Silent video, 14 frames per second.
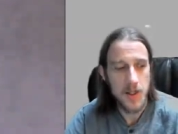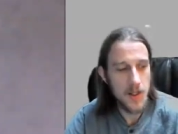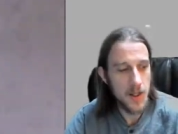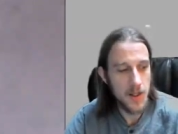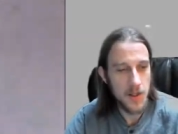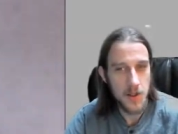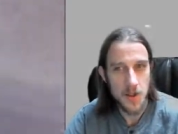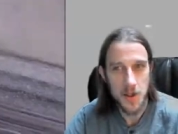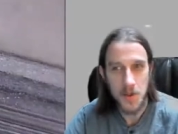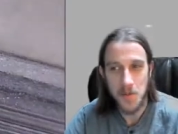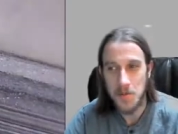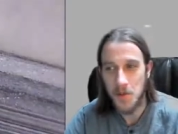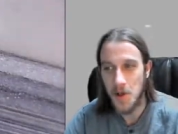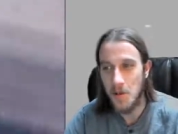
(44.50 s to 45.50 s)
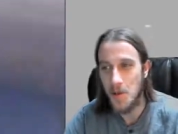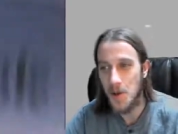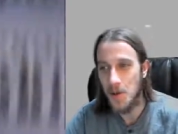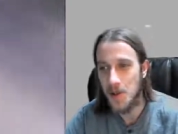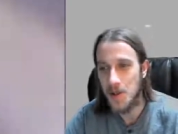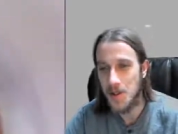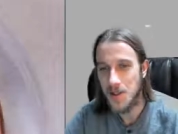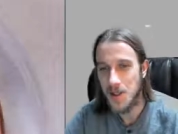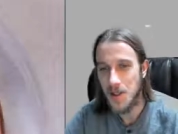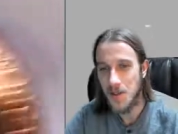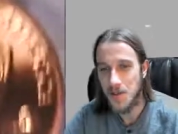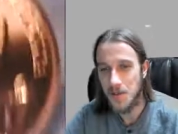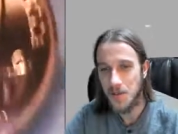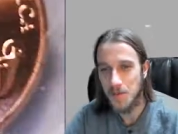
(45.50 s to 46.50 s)
that the cert number was
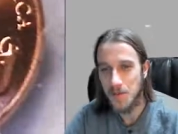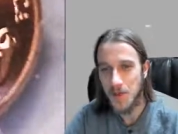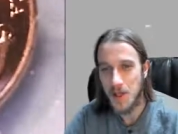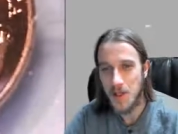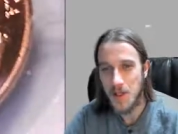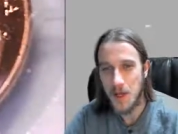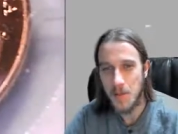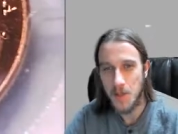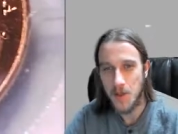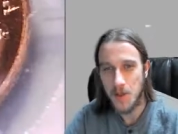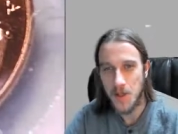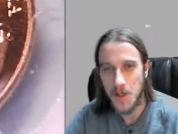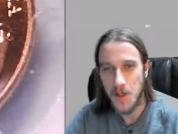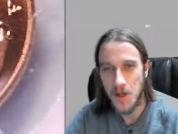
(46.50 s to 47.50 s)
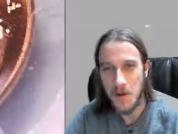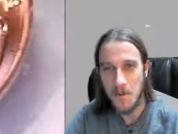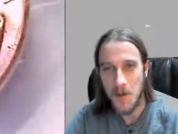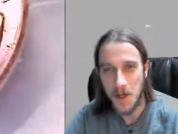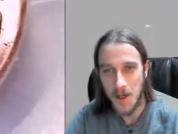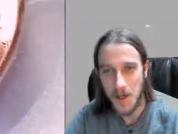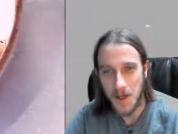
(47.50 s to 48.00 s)
a sample cert number.